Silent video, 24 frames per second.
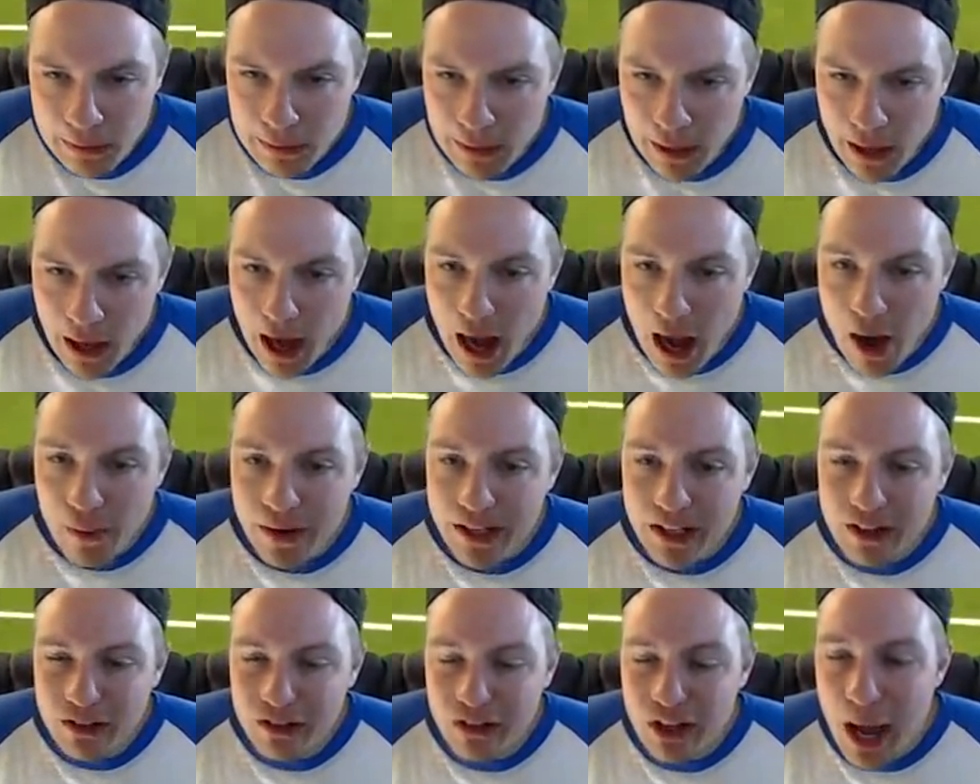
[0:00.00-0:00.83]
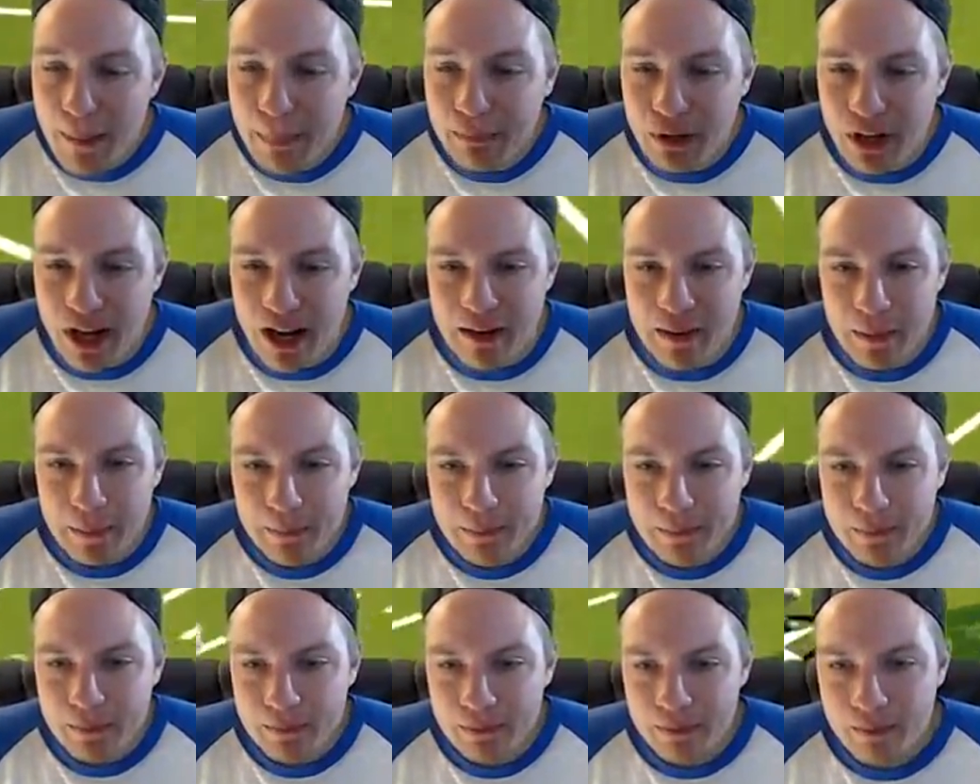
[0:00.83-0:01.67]
Oh, intercepted!
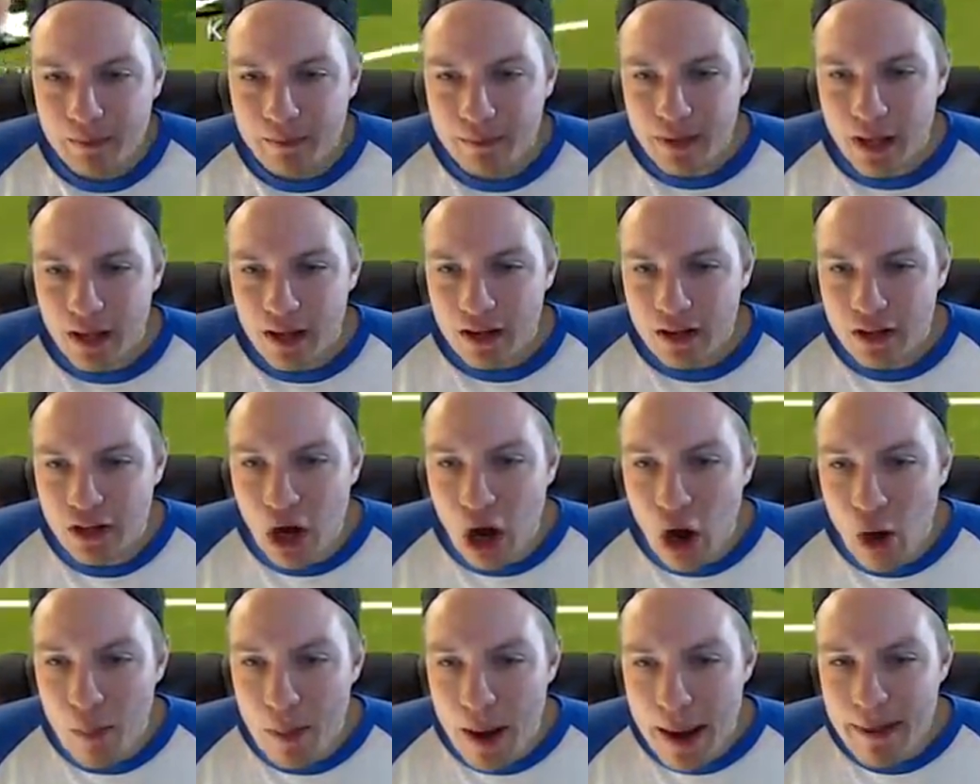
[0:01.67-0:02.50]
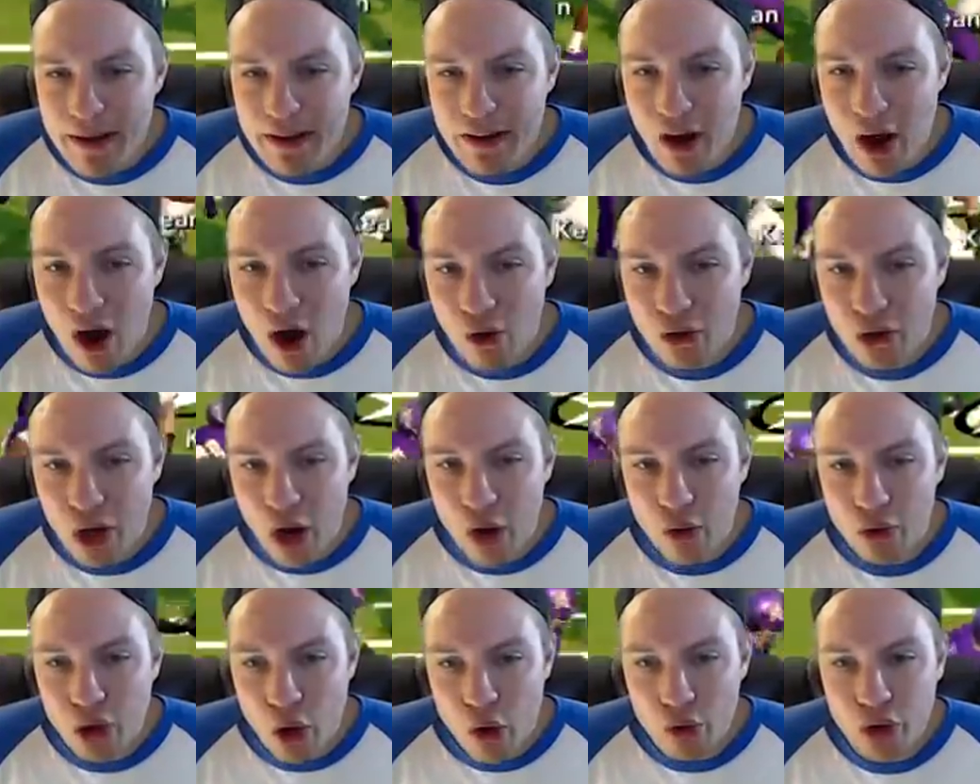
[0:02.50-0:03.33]
Go, baby, go,
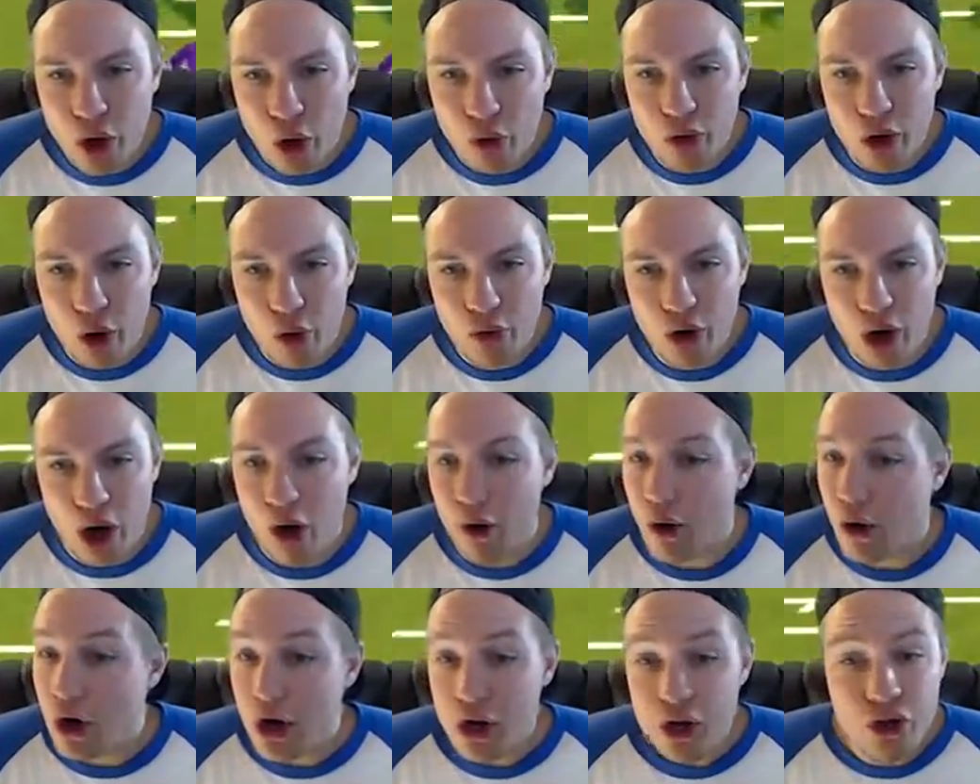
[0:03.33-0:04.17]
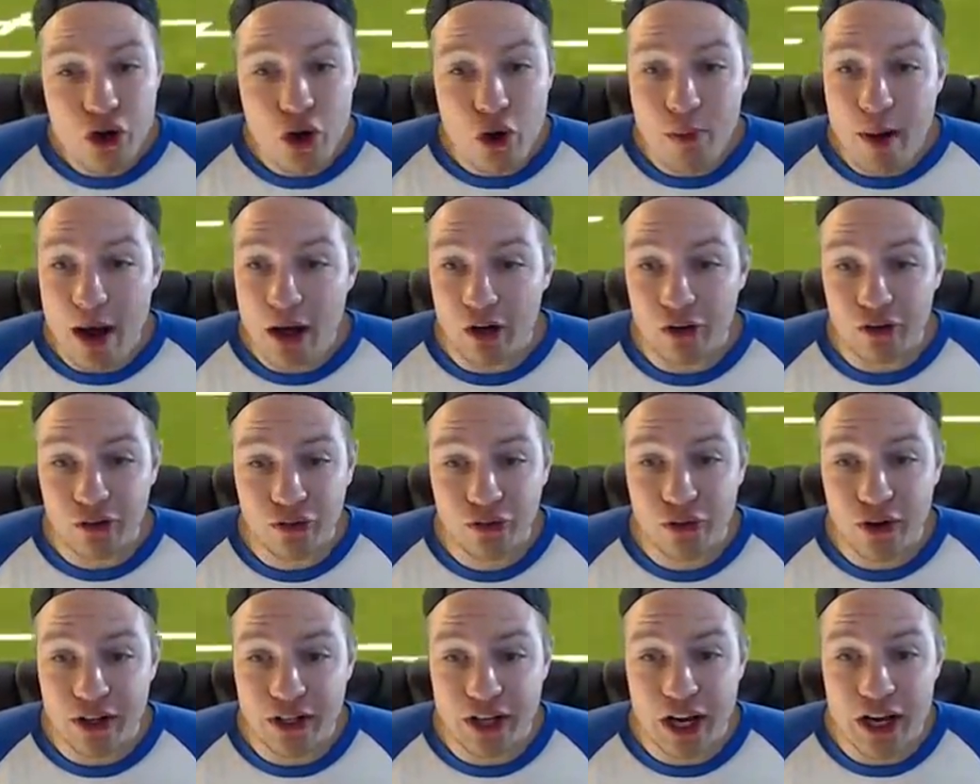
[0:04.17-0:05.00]
go, go, go, go, go. You better
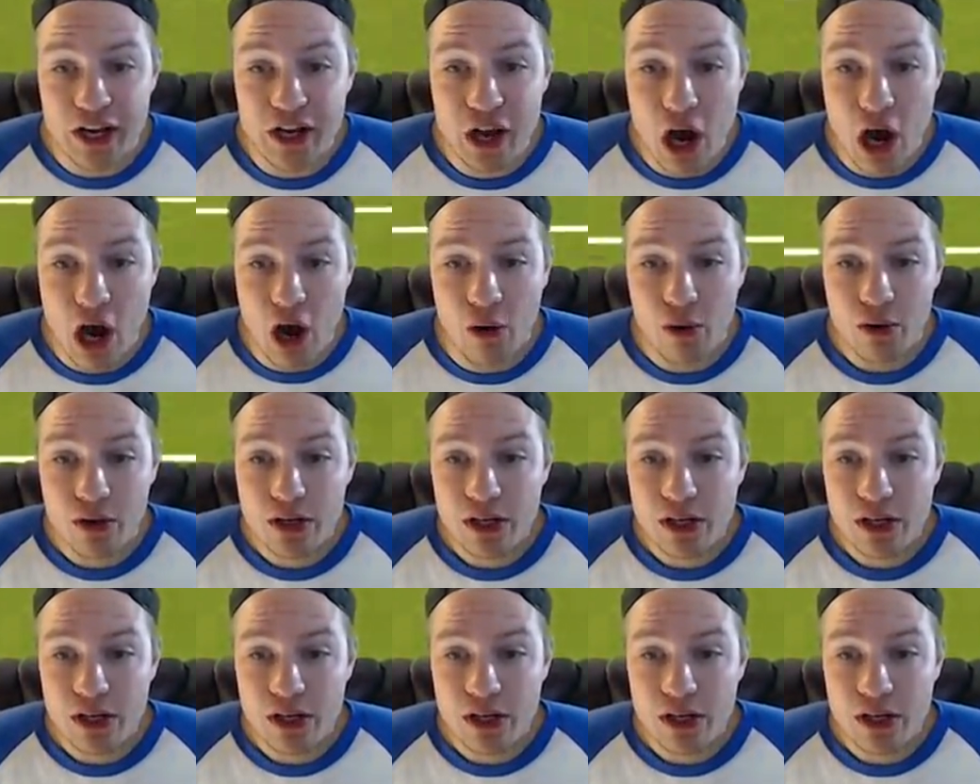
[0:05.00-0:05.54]
freaking go.